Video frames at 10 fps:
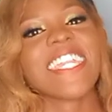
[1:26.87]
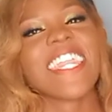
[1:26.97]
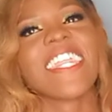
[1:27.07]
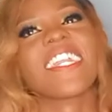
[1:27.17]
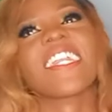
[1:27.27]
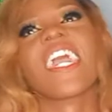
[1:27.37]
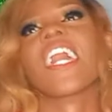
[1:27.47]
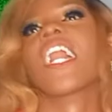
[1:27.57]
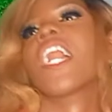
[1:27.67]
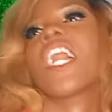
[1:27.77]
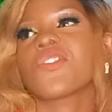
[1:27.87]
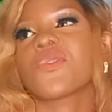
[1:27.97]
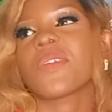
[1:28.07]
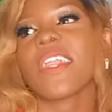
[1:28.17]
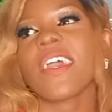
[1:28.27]
Yay.
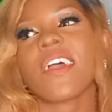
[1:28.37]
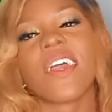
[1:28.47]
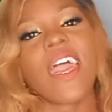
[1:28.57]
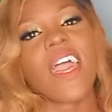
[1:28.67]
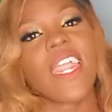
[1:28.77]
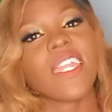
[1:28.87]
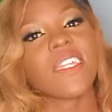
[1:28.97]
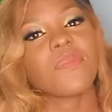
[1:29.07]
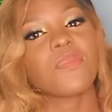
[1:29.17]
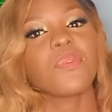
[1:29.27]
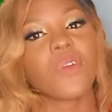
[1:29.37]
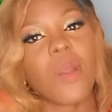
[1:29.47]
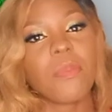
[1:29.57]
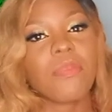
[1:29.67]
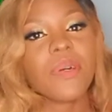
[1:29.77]
So yeah, I put
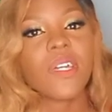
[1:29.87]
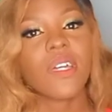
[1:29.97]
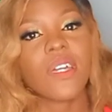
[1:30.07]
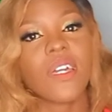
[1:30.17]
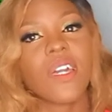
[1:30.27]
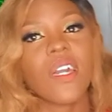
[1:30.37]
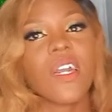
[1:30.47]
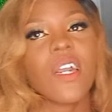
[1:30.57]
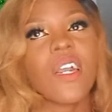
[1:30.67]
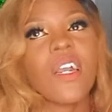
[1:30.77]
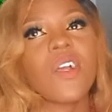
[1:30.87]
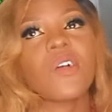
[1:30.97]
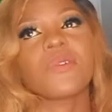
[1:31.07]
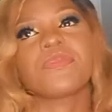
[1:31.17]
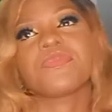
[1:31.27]
up
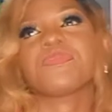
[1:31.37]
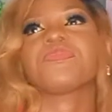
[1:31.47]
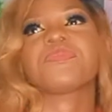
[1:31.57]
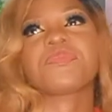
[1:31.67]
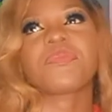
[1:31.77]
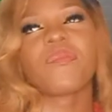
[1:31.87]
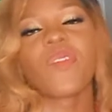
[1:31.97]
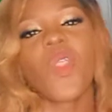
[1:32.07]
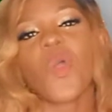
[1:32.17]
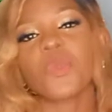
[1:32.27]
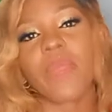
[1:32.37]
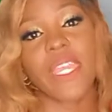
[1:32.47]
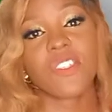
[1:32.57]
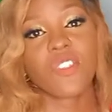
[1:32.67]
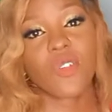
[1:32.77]
on my
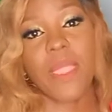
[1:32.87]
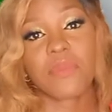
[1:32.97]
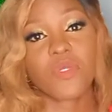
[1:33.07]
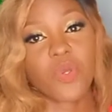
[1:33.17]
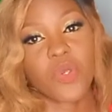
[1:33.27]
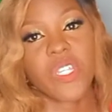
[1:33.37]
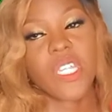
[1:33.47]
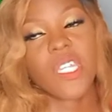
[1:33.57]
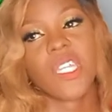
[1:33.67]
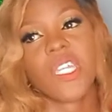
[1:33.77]
Instagram story,